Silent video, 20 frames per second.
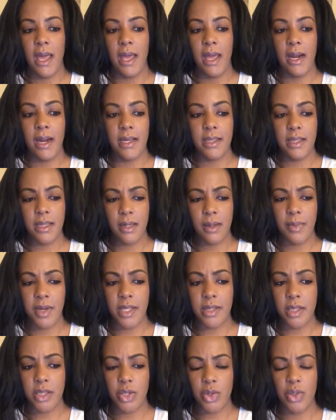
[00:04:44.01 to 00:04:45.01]
and I think
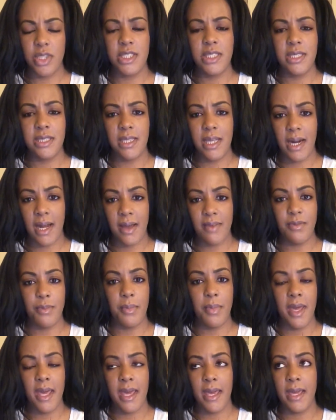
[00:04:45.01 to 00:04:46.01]
about the choices that I've
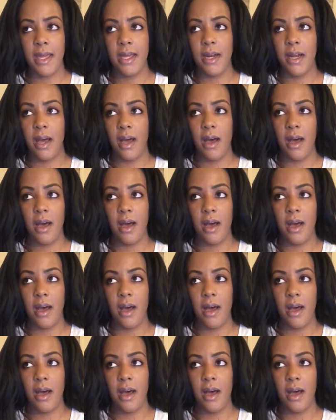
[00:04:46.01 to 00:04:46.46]
made,